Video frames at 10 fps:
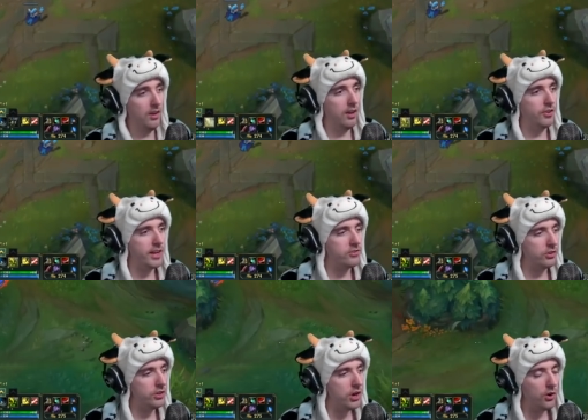If you guys
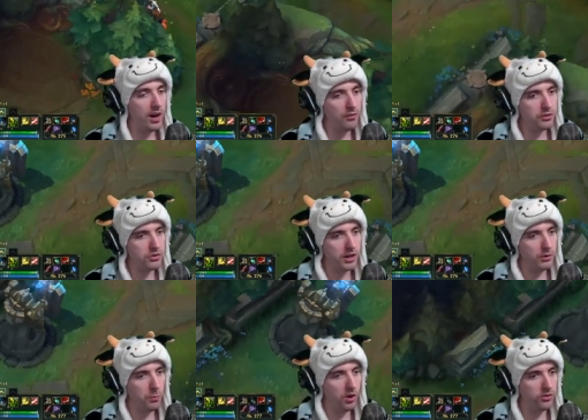don't know, Alpha Strike
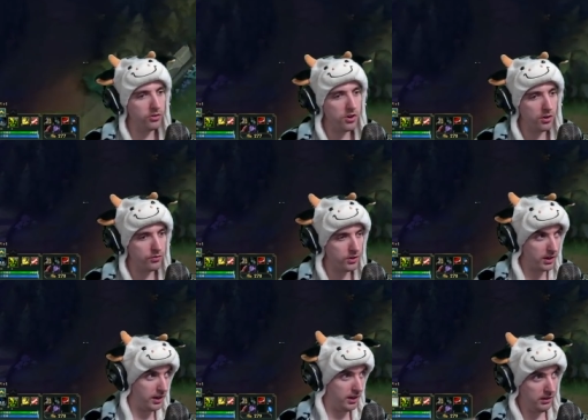was nerfed
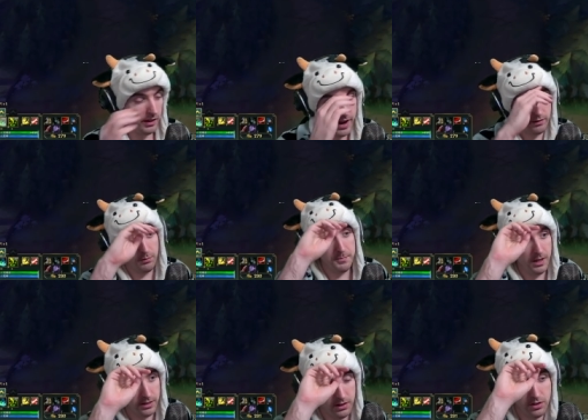uh, last
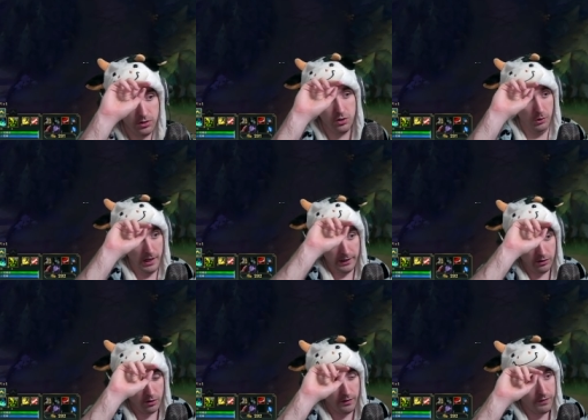month to do like
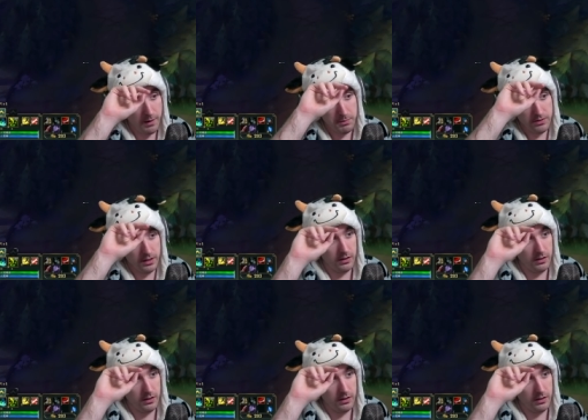35%